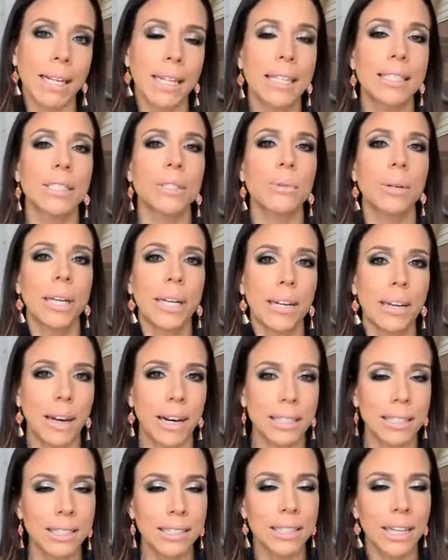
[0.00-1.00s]
That's the way
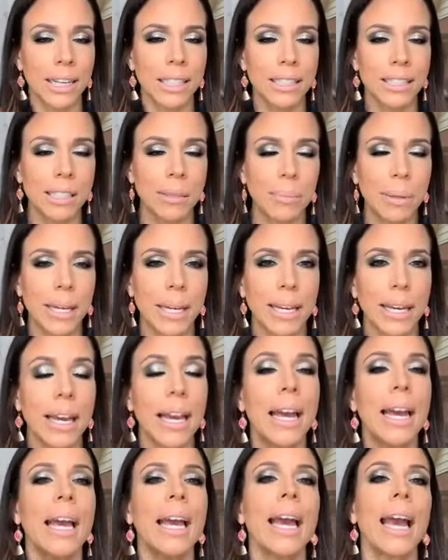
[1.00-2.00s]
God designed it to be,
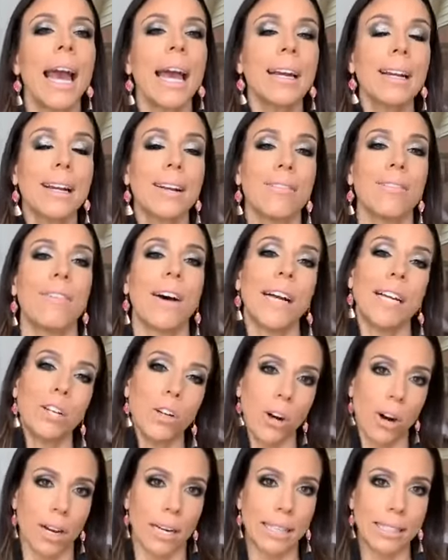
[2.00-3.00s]
and can fight
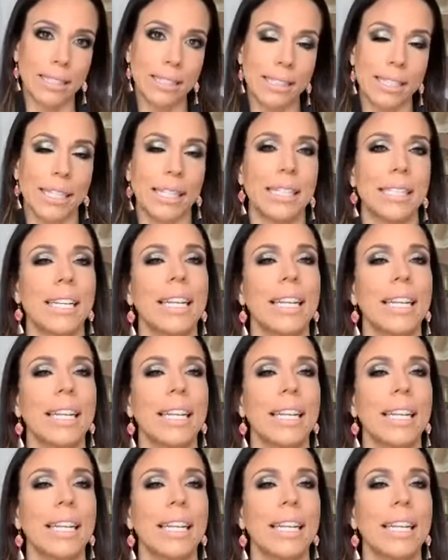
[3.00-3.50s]
chronic disease.